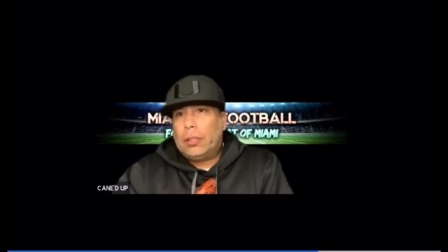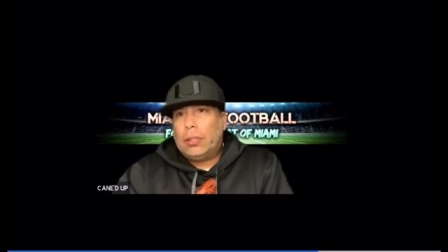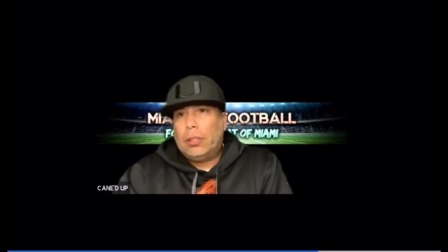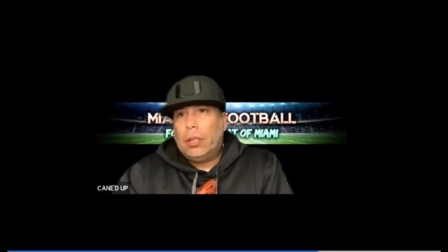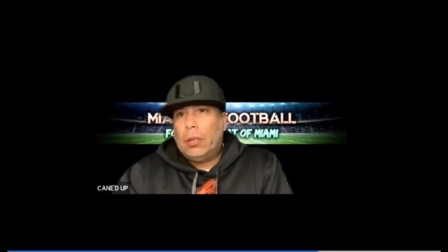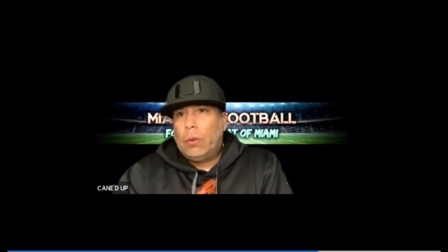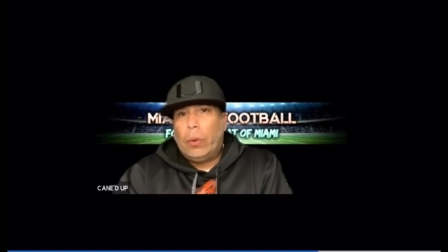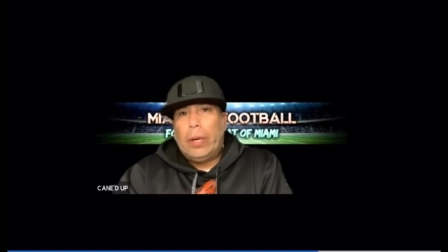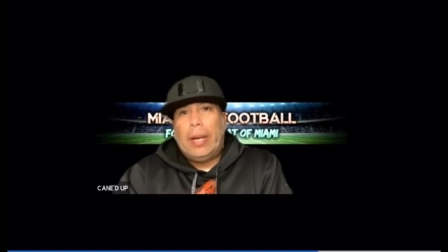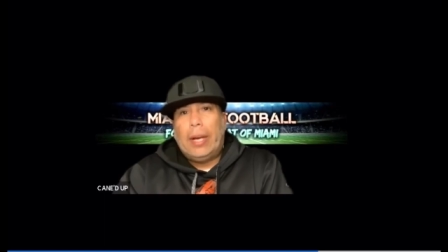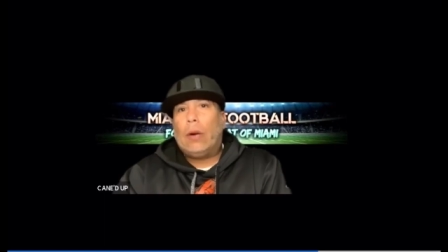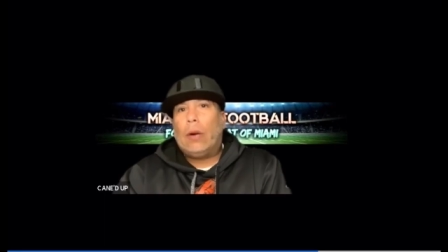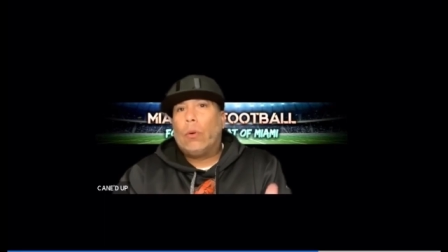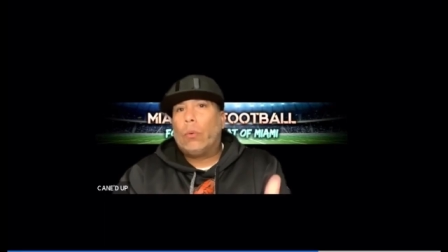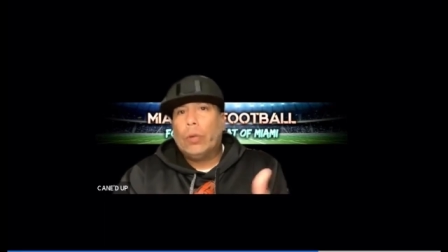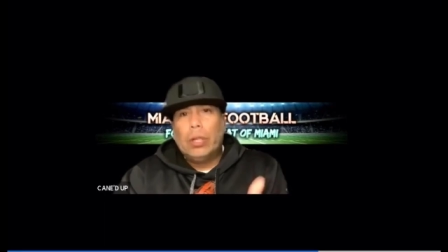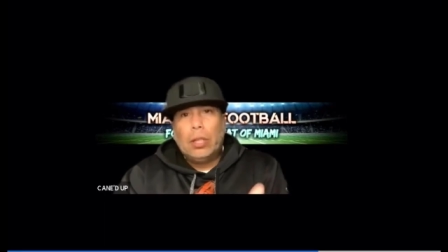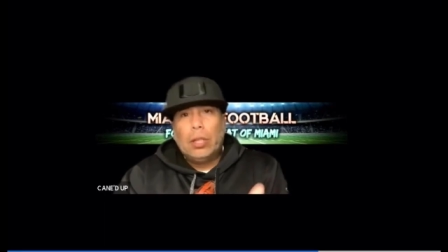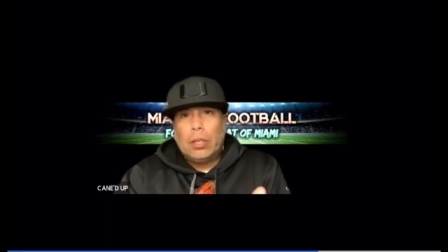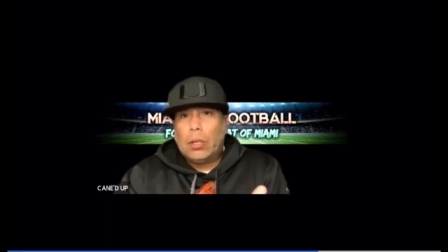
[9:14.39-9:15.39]
We got a really
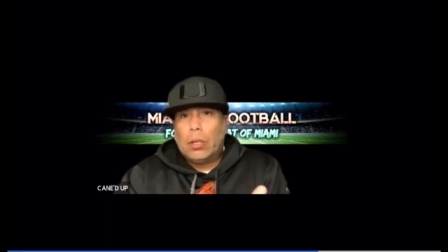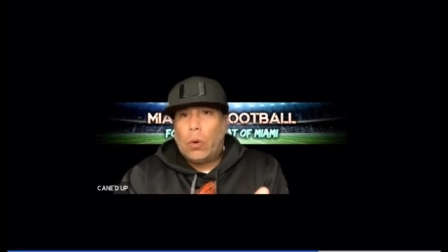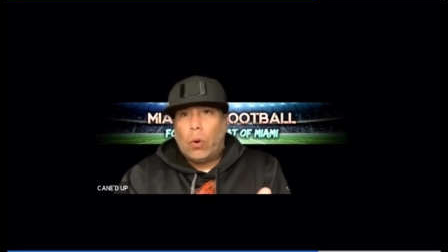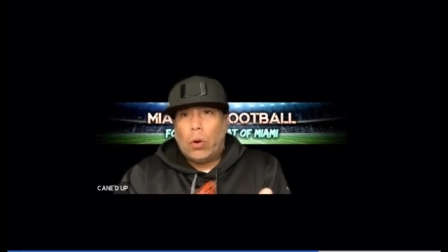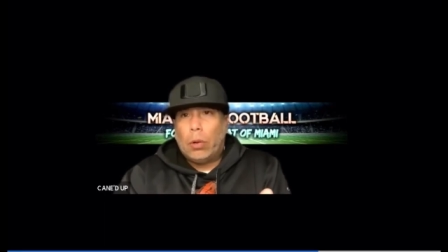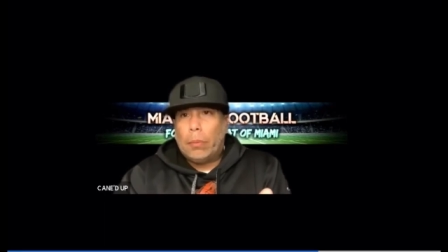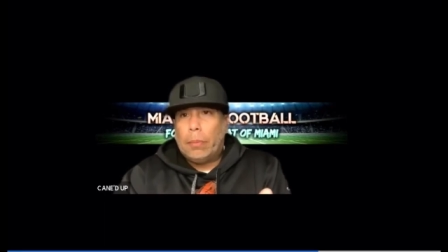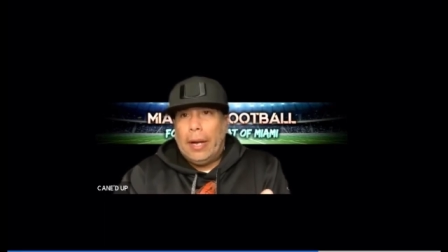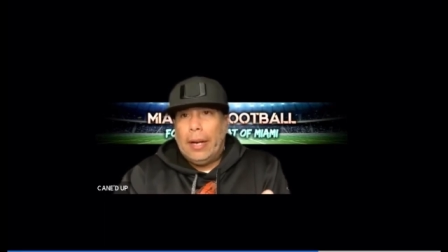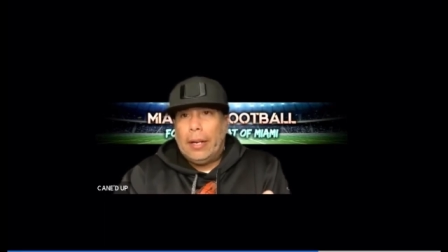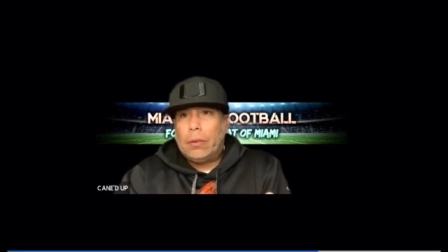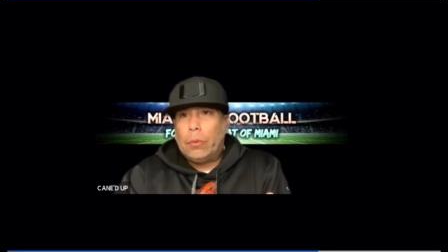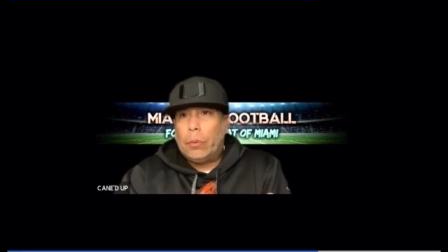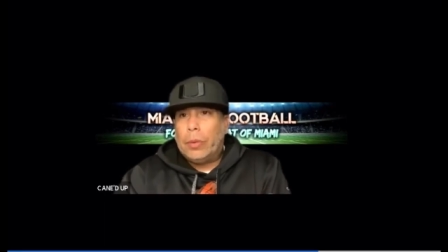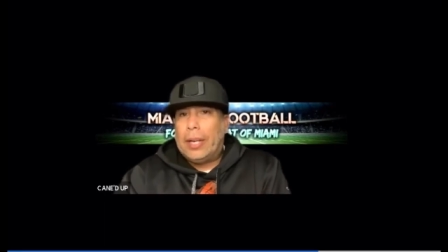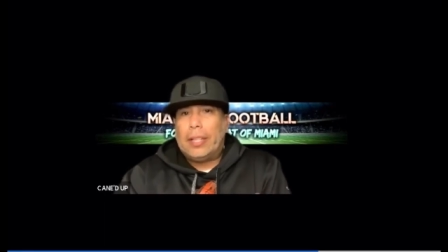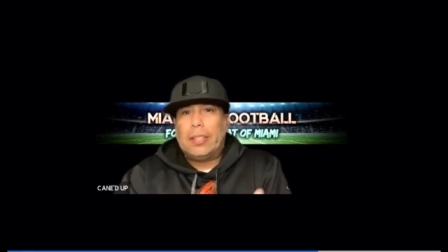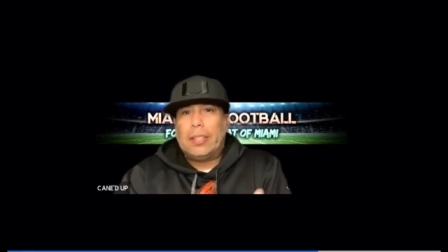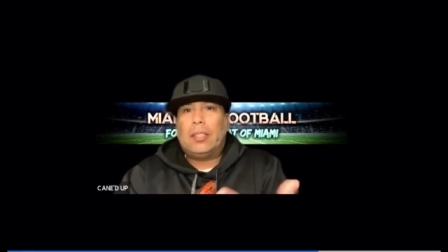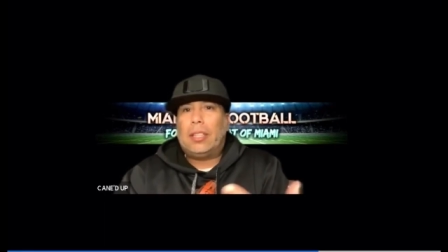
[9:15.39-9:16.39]
good quarterback. We got a
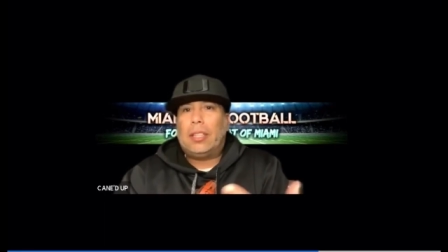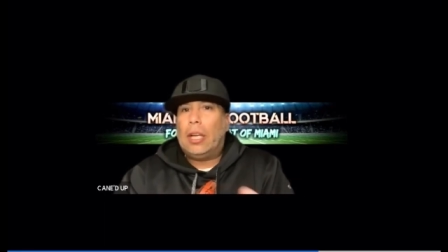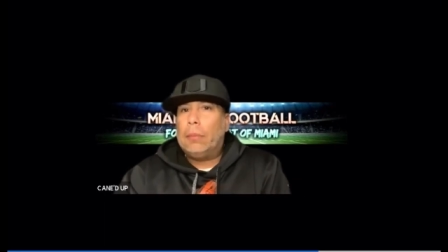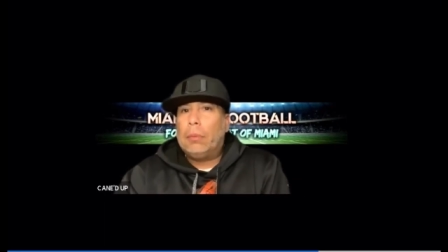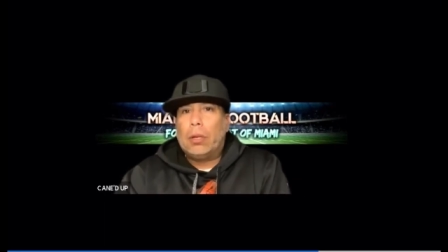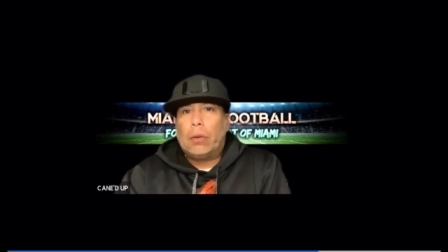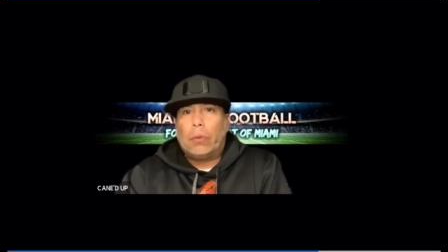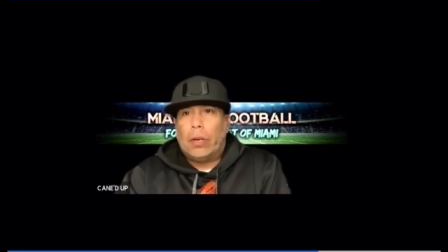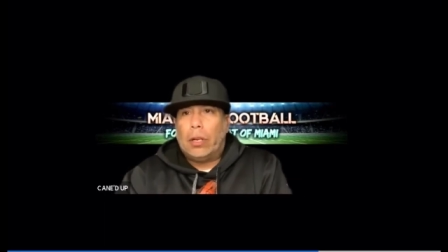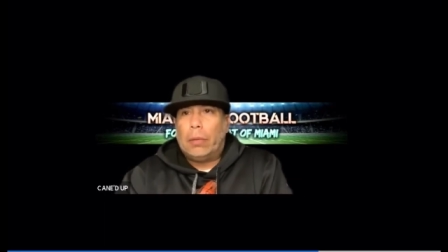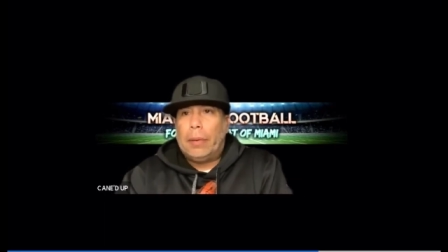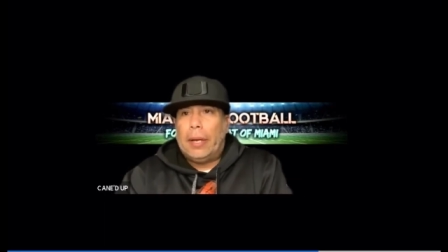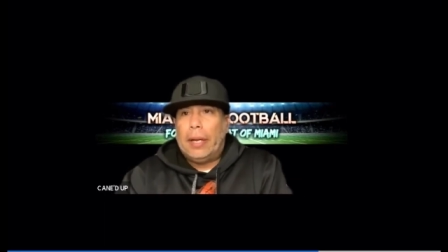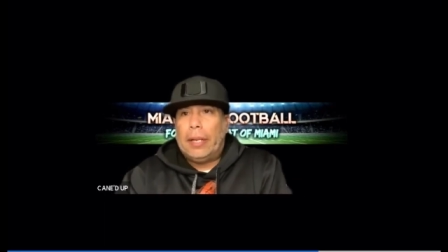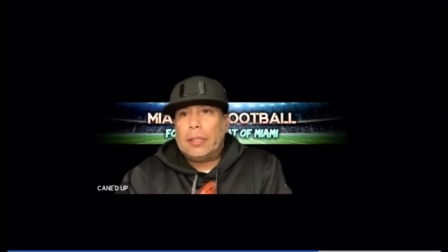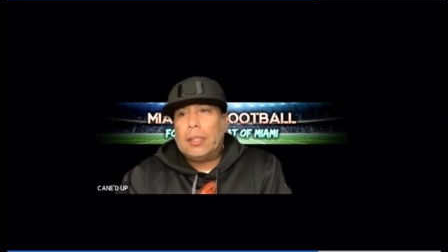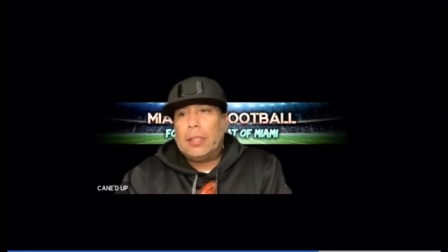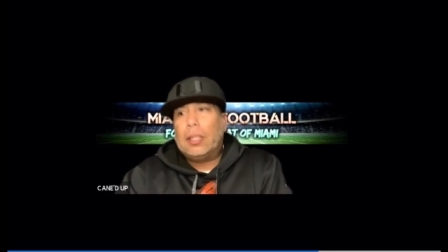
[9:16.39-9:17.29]
stable of running backs.